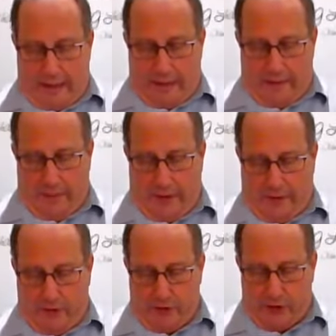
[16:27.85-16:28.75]
Uh,
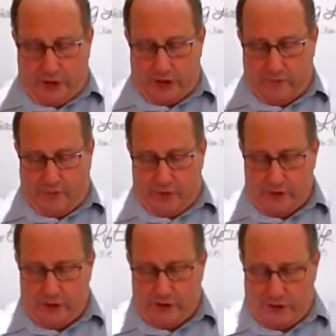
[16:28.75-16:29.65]
Matthew 6,
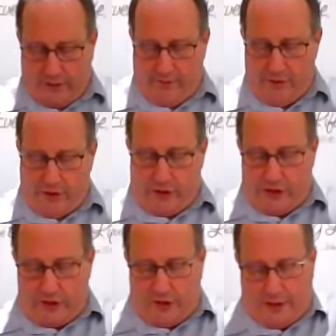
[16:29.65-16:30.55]
verse 7,
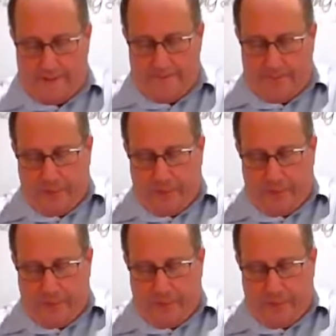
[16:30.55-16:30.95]
Jesus said,